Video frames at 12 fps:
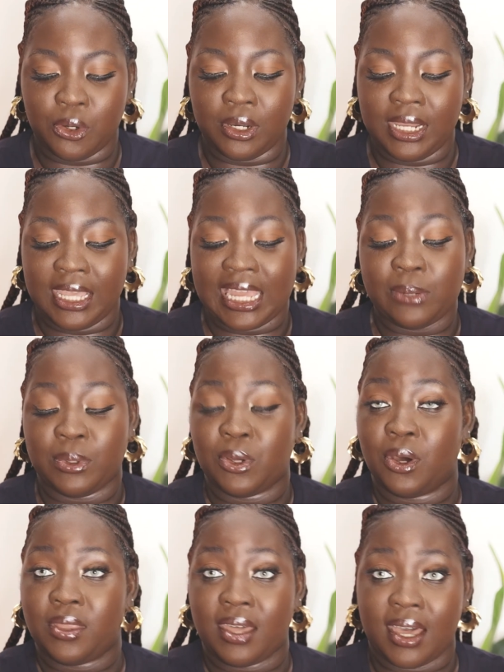or layered
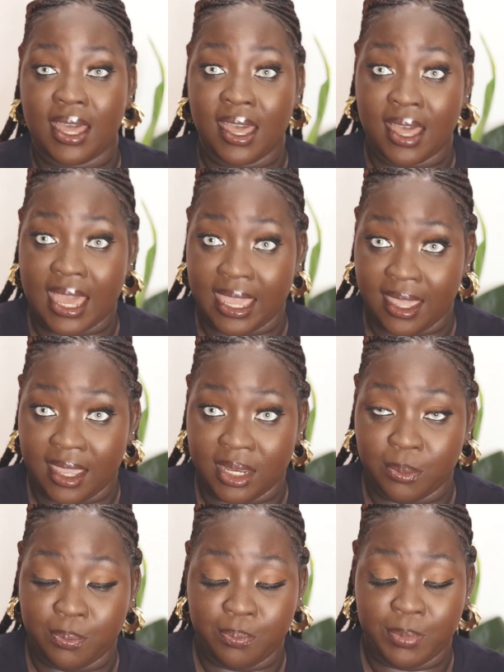with other
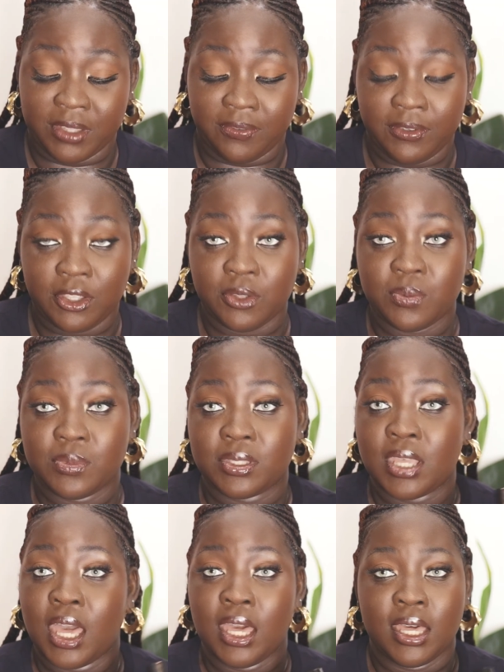high-end
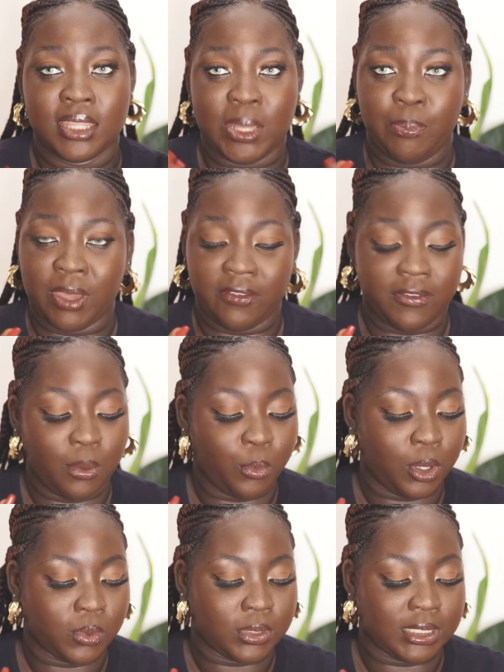perfumes, they perform
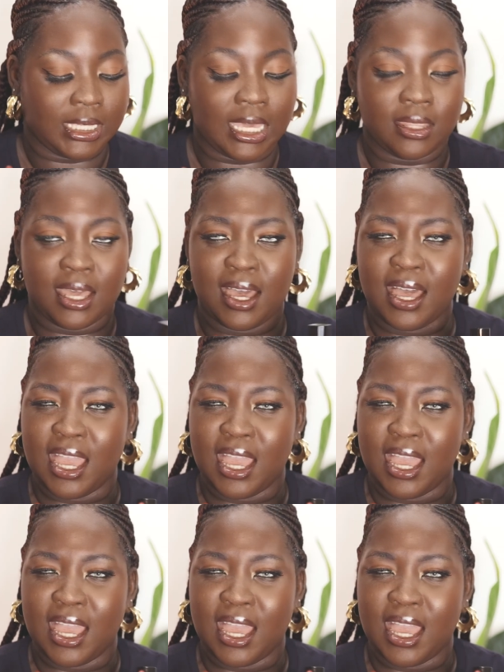well together.